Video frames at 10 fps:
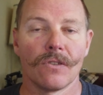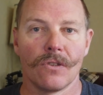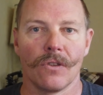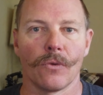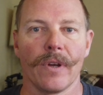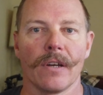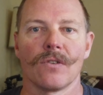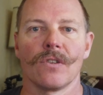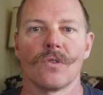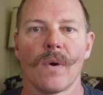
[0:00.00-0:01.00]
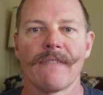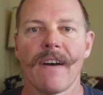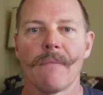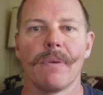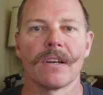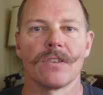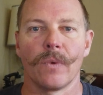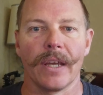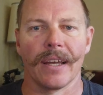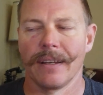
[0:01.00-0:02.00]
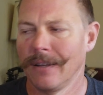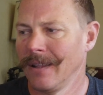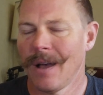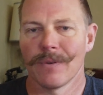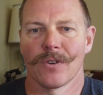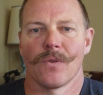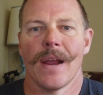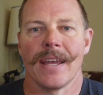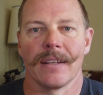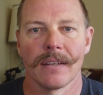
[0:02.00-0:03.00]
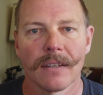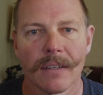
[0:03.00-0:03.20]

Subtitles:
to $325 a week. That was great.